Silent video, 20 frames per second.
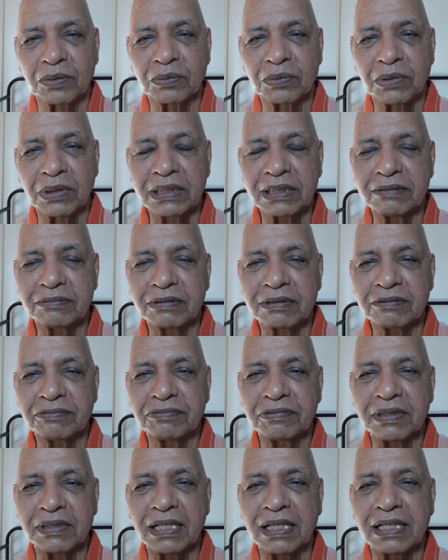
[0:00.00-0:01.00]
whatever
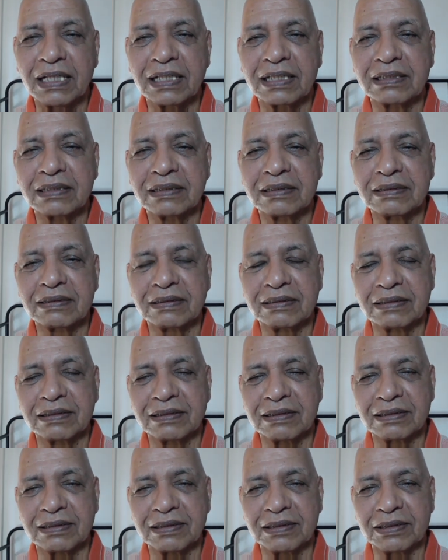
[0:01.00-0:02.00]
feelings
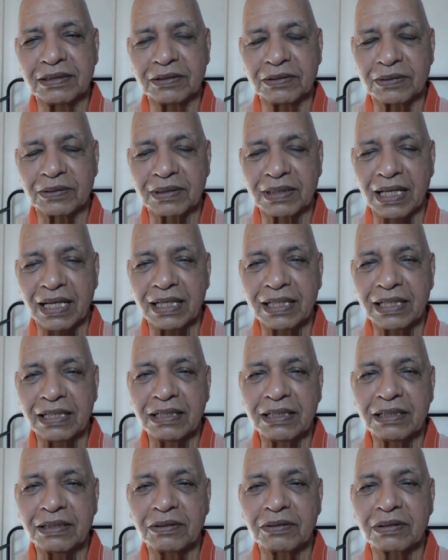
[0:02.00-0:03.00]
you
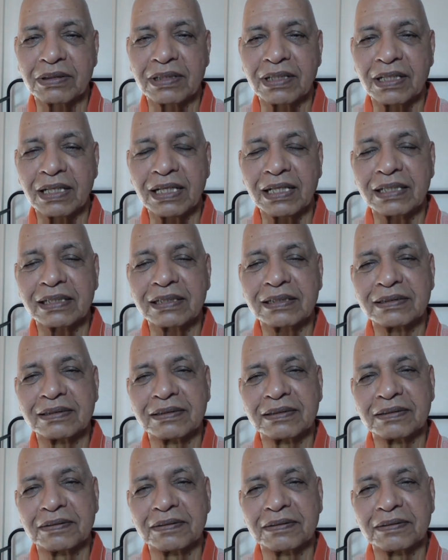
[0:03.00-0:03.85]
carry in your heart,